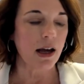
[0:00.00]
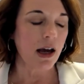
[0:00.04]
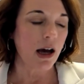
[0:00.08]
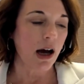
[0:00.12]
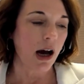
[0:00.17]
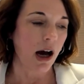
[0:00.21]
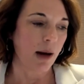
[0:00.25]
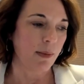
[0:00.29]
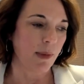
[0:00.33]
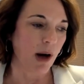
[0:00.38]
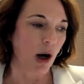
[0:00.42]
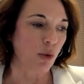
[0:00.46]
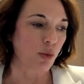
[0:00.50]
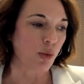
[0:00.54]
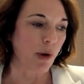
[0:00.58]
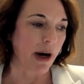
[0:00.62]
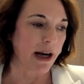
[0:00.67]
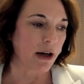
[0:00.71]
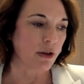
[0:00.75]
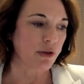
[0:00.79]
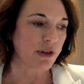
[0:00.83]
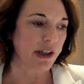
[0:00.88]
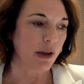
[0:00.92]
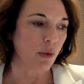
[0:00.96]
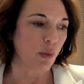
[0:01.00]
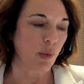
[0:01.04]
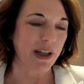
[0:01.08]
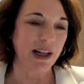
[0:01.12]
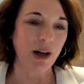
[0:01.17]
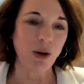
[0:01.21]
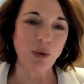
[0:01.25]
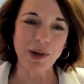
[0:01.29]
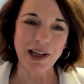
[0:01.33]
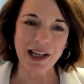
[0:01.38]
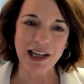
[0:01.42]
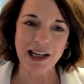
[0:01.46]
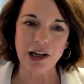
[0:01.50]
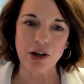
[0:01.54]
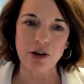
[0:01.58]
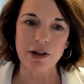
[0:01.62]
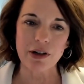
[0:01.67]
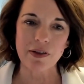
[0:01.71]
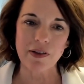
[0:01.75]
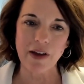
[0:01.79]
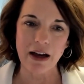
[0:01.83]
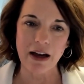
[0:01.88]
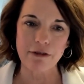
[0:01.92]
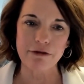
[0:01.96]
around it, we don't hear
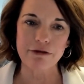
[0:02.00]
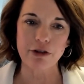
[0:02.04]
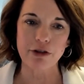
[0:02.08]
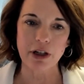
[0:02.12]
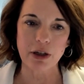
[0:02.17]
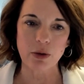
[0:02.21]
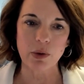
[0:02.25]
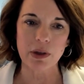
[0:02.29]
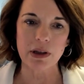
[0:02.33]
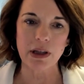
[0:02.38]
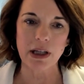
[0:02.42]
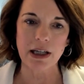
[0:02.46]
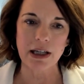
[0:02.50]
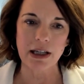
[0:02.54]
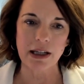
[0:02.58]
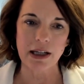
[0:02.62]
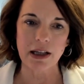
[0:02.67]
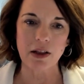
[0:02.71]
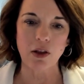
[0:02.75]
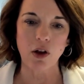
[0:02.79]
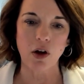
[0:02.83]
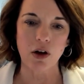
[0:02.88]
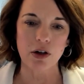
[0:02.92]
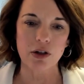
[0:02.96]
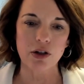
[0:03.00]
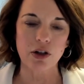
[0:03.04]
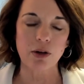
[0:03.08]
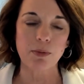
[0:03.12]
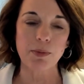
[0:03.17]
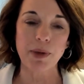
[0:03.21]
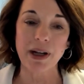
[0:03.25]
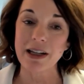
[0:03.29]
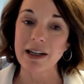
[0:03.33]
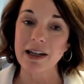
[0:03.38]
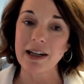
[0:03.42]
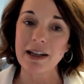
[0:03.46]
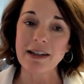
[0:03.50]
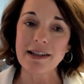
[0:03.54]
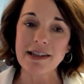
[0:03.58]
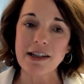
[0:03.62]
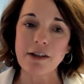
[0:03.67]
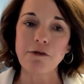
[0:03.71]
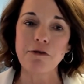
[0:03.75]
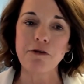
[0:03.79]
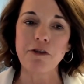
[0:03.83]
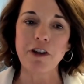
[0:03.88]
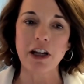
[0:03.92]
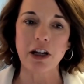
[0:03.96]
it that frequently any longer, but it is a
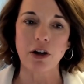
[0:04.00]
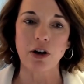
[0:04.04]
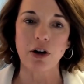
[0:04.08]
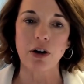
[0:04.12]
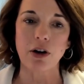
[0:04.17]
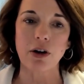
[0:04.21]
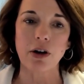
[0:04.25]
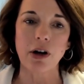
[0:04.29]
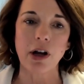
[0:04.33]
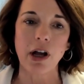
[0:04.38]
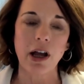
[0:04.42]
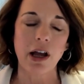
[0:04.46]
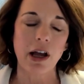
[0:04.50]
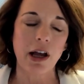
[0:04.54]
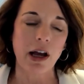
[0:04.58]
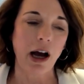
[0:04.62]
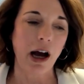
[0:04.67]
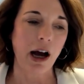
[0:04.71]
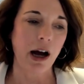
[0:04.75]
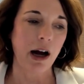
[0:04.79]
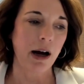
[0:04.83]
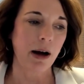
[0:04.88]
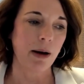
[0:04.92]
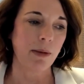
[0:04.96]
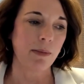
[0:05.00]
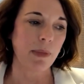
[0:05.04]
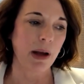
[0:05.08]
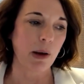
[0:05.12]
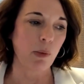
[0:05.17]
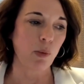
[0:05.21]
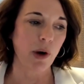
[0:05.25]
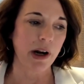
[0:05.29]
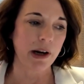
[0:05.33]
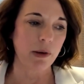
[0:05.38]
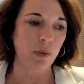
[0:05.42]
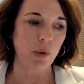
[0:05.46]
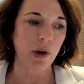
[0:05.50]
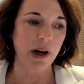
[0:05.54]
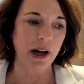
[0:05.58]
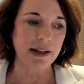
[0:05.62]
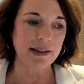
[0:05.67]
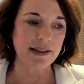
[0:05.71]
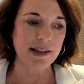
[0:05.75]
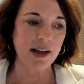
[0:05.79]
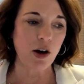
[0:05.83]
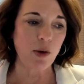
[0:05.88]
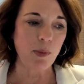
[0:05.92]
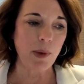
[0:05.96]
fear. What I
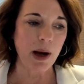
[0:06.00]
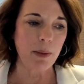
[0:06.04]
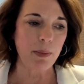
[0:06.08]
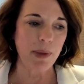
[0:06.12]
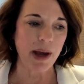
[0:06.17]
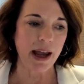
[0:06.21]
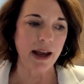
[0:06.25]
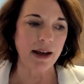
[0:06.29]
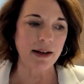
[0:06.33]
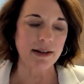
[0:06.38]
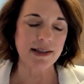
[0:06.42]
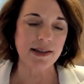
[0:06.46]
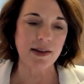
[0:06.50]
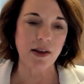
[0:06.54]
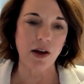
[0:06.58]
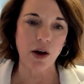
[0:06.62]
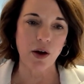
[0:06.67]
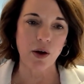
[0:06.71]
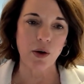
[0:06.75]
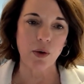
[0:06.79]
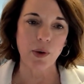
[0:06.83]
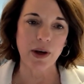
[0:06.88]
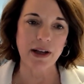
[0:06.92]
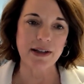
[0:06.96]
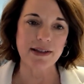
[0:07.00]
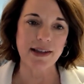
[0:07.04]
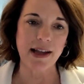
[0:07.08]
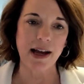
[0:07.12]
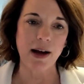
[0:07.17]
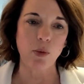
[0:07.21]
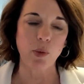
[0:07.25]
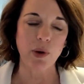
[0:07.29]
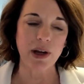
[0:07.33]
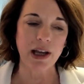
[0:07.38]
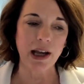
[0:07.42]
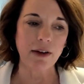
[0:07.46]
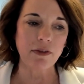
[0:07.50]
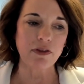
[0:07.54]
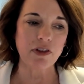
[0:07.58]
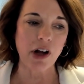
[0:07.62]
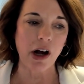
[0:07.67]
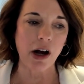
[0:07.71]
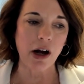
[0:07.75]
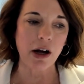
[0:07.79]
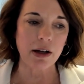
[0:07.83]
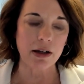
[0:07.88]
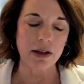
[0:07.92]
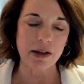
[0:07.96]
tell my banks, though, is that we have
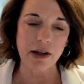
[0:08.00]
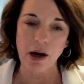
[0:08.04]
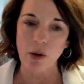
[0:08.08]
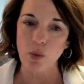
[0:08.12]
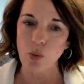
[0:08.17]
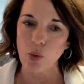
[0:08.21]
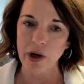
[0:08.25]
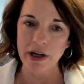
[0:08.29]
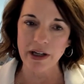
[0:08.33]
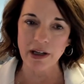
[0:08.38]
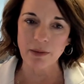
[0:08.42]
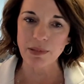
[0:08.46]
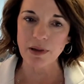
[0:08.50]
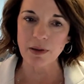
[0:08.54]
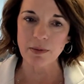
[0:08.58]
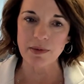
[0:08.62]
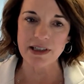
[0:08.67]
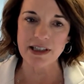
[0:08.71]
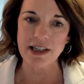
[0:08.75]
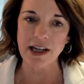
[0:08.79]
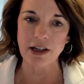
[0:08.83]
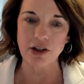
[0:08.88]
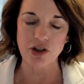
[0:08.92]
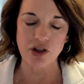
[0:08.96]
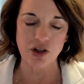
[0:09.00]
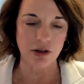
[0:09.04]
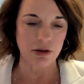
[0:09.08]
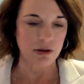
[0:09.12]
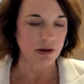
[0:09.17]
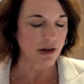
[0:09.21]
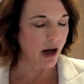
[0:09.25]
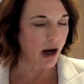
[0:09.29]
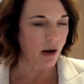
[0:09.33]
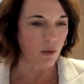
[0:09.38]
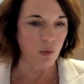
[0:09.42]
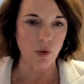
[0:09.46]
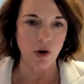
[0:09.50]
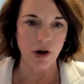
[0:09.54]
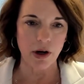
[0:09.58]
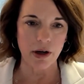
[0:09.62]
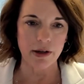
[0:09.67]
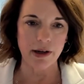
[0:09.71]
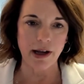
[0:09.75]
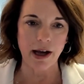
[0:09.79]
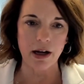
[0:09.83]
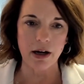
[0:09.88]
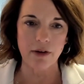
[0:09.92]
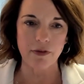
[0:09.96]
not one implementation, not one
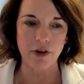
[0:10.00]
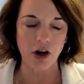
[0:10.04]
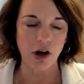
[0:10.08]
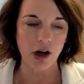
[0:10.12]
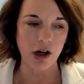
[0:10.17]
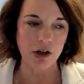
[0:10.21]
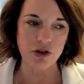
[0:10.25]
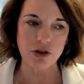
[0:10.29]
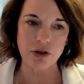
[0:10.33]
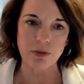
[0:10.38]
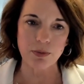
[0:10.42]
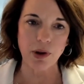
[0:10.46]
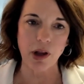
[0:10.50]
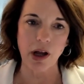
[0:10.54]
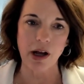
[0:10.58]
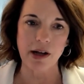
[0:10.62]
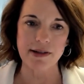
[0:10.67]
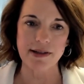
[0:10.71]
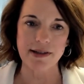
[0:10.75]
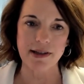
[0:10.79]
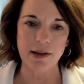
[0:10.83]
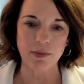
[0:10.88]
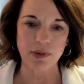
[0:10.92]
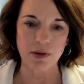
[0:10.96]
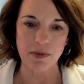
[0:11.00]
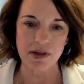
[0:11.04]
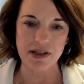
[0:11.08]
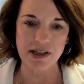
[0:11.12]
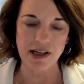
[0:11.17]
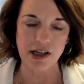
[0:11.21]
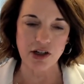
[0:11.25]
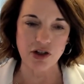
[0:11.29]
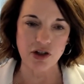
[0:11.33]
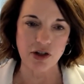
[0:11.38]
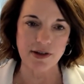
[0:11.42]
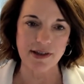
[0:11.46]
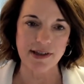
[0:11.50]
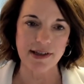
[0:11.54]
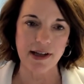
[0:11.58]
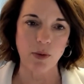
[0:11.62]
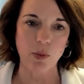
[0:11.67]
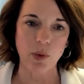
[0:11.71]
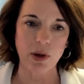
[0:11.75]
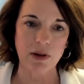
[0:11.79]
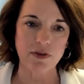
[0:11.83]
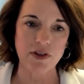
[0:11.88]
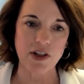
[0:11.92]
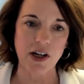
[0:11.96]
out of our 100 plus implementations that
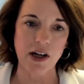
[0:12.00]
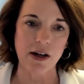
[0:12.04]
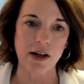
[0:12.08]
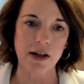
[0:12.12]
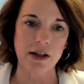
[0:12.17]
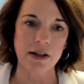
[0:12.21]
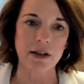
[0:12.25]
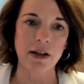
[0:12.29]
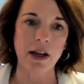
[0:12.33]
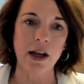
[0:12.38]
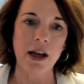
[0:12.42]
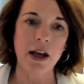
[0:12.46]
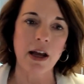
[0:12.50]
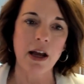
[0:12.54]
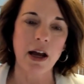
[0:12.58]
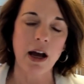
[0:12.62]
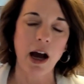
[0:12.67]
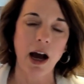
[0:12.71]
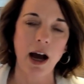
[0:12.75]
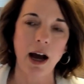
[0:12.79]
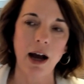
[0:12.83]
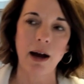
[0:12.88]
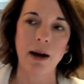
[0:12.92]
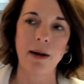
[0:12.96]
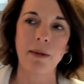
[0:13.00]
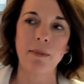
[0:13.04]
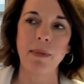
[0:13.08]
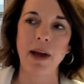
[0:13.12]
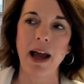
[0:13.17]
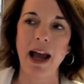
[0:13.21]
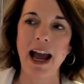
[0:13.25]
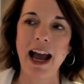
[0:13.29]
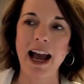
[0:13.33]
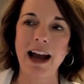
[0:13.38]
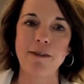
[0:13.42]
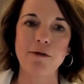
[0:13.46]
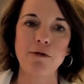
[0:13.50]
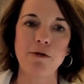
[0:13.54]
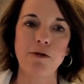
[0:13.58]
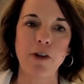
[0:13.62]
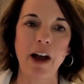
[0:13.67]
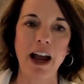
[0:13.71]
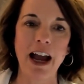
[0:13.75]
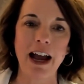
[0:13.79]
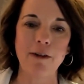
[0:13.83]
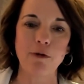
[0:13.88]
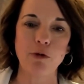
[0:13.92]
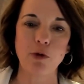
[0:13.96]
we've done,
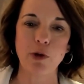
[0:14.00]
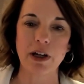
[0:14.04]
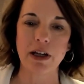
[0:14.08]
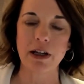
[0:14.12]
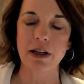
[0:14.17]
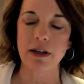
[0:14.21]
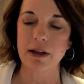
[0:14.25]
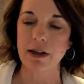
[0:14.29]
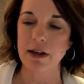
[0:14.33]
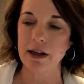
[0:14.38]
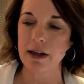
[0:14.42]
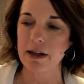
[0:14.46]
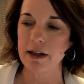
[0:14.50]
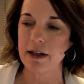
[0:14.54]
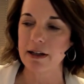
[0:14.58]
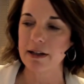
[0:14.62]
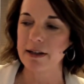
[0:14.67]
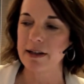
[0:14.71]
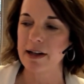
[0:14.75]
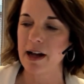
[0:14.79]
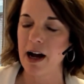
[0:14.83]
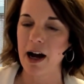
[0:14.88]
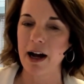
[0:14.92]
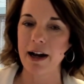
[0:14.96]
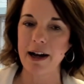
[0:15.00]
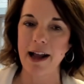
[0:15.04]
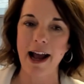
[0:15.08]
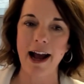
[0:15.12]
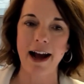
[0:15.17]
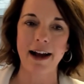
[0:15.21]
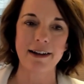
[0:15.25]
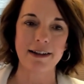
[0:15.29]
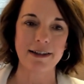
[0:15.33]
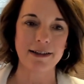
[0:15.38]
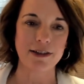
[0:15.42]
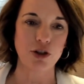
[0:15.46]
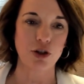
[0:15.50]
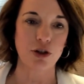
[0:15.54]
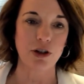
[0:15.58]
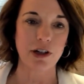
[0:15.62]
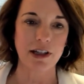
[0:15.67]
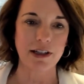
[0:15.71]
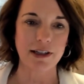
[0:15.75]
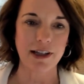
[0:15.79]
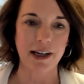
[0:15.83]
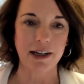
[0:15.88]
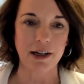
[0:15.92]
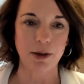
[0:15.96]
have we not had a dirty
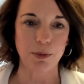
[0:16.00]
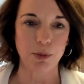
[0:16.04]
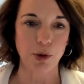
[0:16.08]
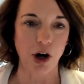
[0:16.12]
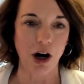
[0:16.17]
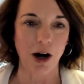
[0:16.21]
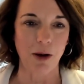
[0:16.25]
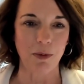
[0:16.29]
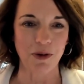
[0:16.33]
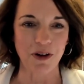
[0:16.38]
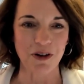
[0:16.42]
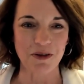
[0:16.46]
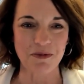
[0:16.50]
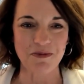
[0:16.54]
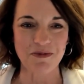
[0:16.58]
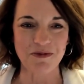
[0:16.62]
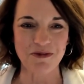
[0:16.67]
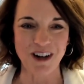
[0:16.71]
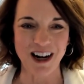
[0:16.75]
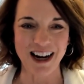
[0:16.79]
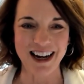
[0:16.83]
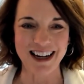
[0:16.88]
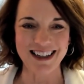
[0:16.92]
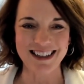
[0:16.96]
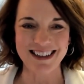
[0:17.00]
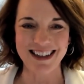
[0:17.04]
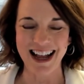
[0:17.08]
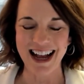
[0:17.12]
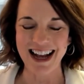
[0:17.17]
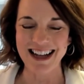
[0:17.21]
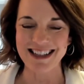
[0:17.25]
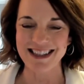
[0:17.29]
data problem, right? Has